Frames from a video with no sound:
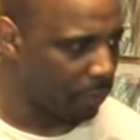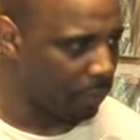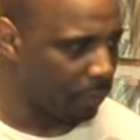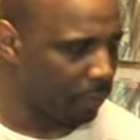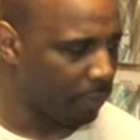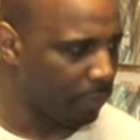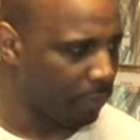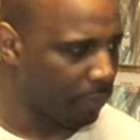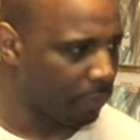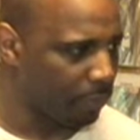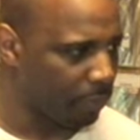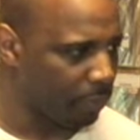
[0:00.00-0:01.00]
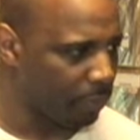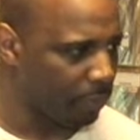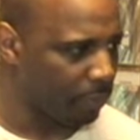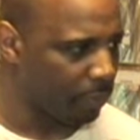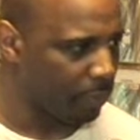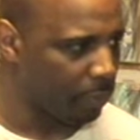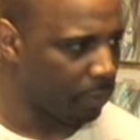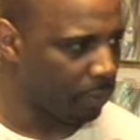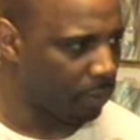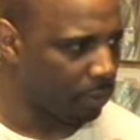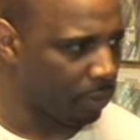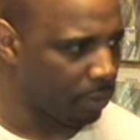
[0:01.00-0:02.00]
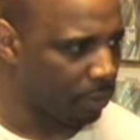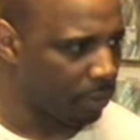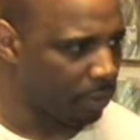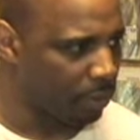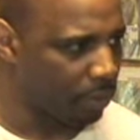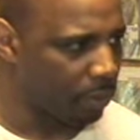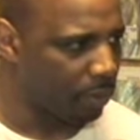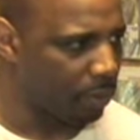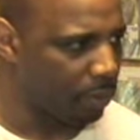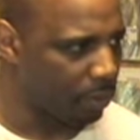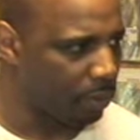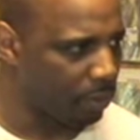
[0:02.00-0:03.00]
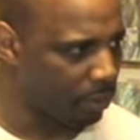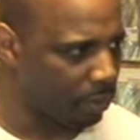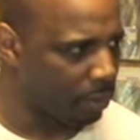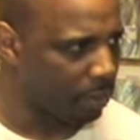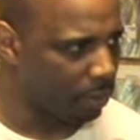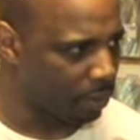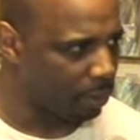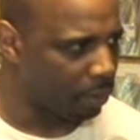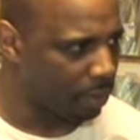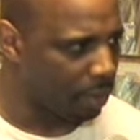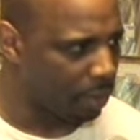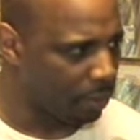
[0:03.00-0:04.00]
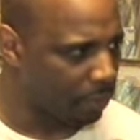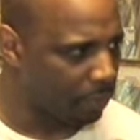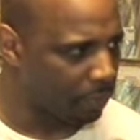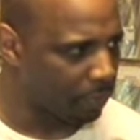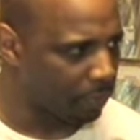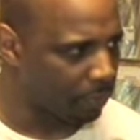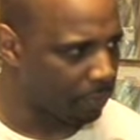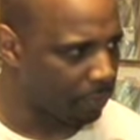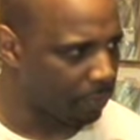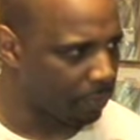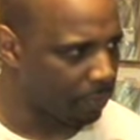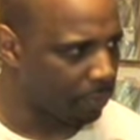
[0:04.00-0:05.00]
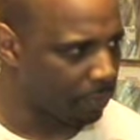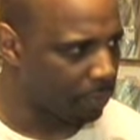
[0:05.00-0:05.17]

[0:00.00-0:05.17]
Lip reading: This person isn't speaking.